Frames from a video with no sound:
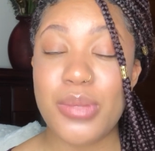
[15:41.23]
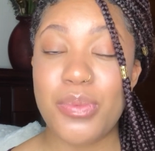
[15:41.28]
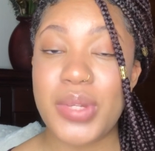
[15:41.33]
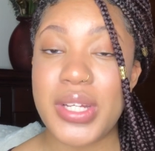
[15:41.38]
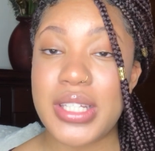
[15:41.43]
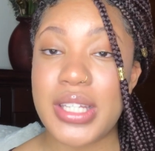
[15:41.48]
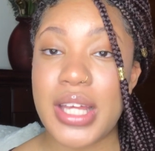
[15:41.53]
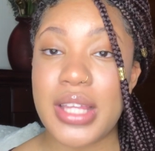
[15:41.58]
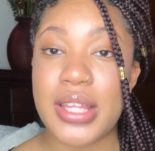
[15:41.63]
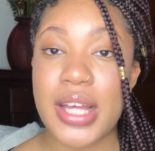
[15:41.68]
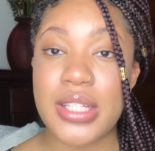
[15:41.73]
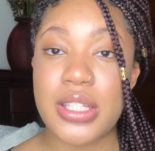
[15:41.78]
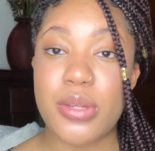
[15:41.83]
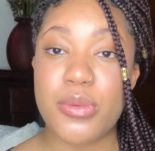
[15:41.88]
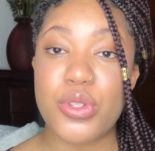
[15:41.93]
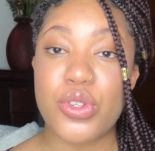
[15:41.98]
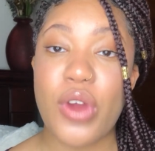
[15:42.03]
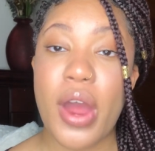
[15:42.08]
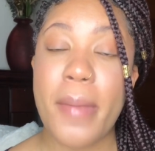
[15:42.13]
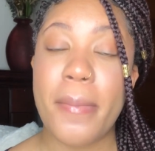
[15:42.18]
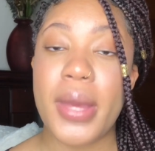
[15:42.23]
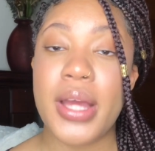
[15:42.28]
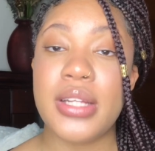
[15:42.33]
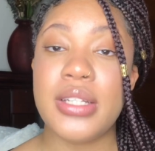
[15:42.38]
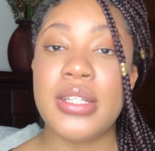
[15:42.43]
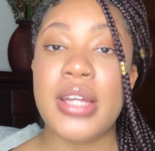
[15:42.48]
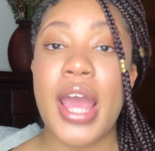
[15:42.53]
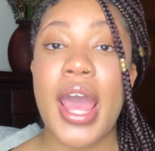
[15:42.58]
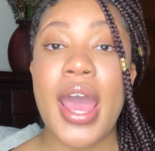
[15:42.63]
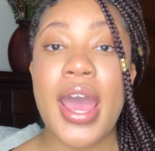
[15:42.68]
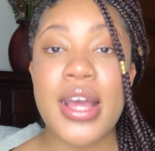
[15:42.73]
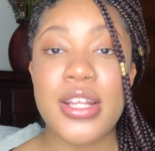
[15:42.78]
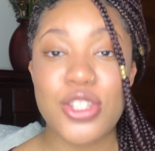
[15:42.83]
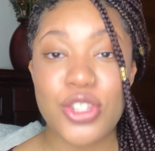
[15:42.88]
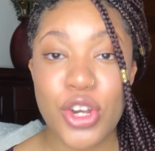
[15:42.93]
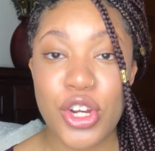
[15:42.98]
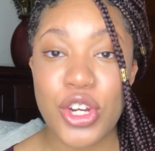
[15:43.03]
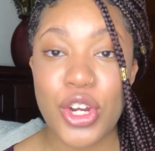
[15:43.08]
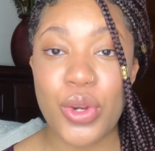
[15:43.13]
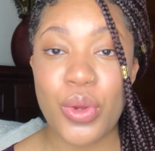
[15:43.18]
please hit that subscribe button and
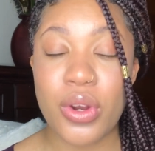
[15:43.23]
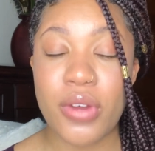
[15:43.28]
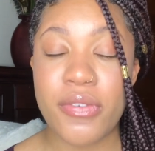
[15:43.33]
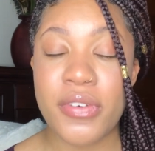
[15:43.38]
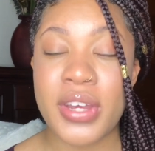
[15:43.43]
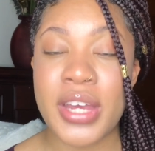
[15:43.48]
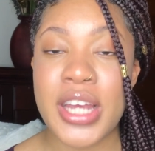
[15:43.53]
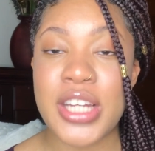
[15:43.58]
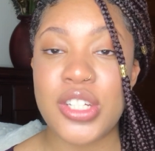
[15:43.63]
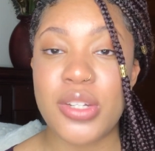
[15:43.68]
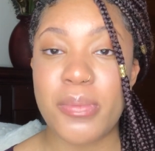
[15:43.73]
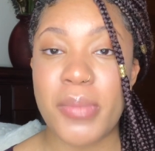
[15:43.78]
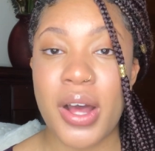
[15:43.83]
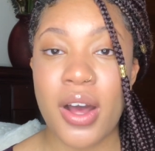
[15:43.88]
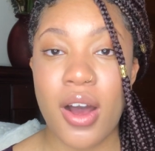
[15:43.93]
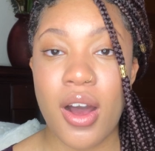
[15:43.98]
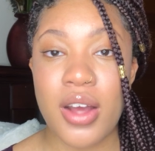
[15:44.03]
turn your notification bell